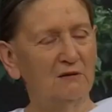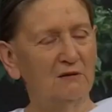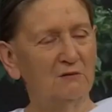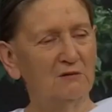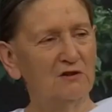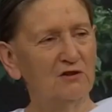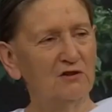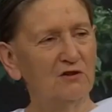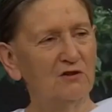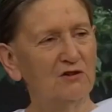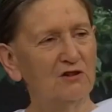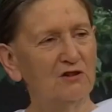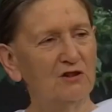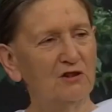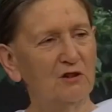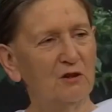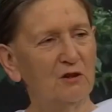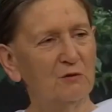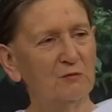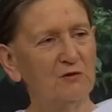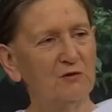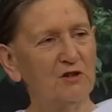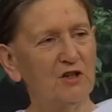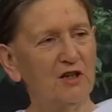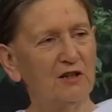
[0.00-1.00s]
It's not an
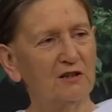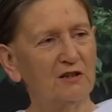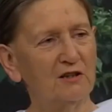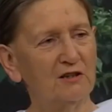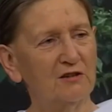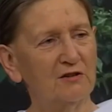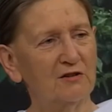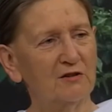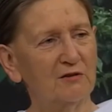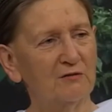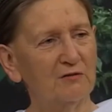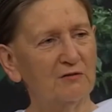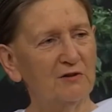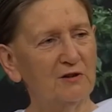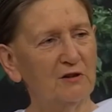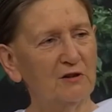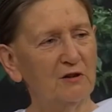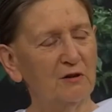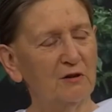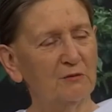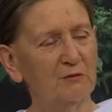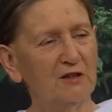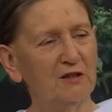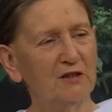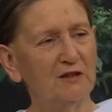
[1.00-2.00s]
object, it's a
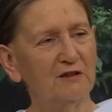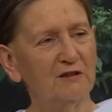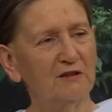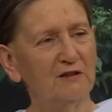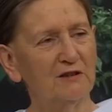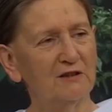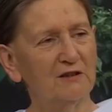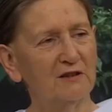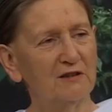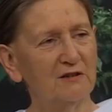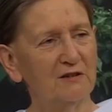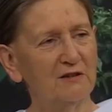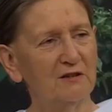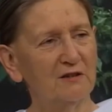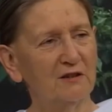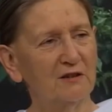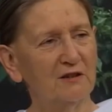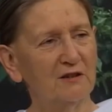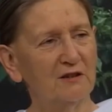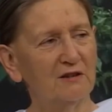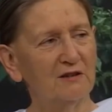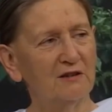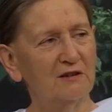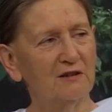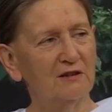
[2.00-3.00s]
phenomenon. It's
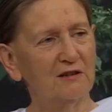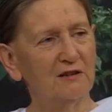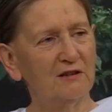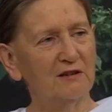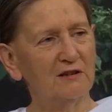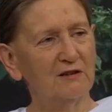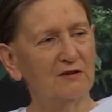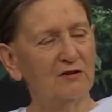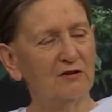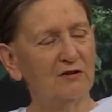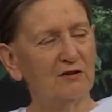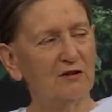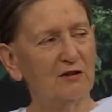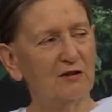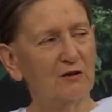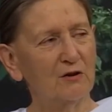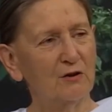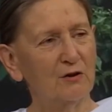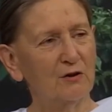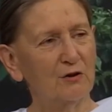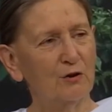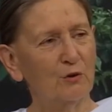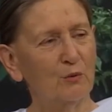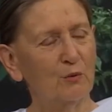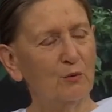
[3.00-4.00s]

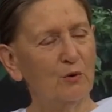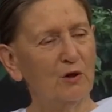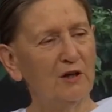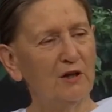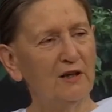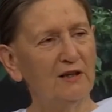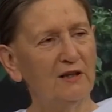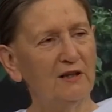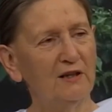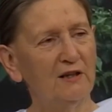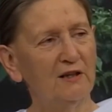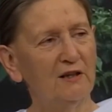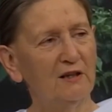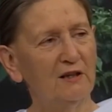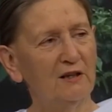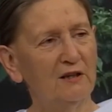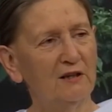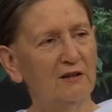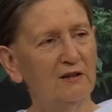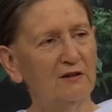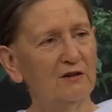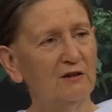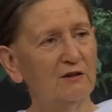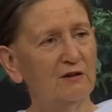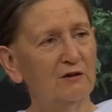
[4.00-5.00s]
the way
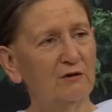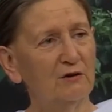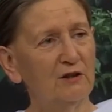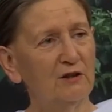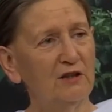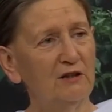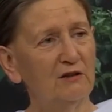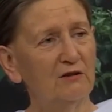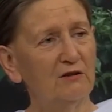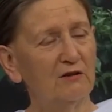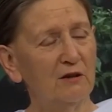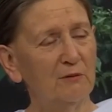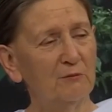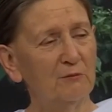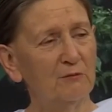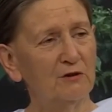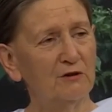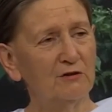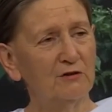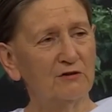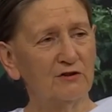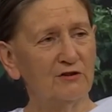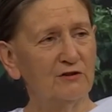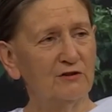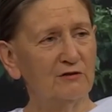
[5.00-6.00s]
the cookie
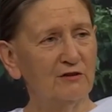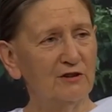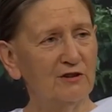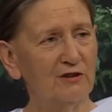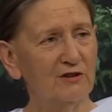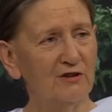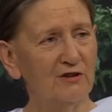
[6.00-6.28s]
crumbles, you can